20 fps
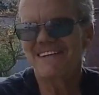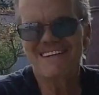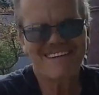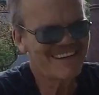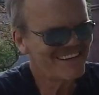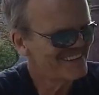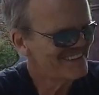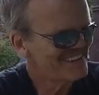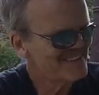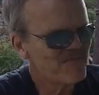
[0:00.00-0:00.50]

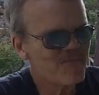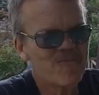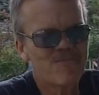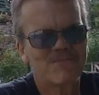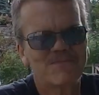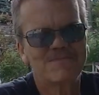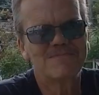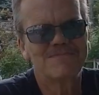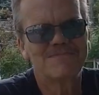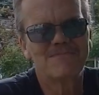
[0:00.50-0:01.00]
can't do that.
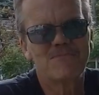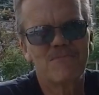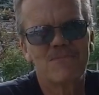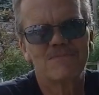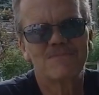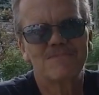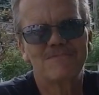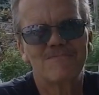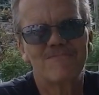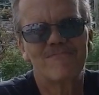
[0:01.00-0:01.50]
It's like we're
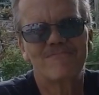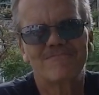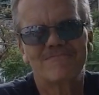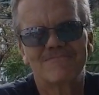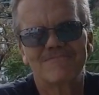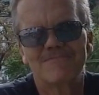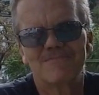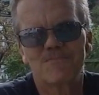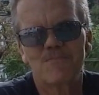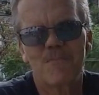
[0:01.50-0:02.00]
in a
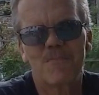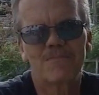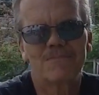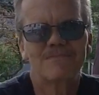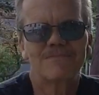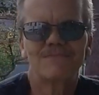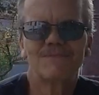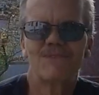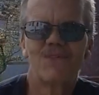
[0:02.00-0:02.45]
rehearsed thing.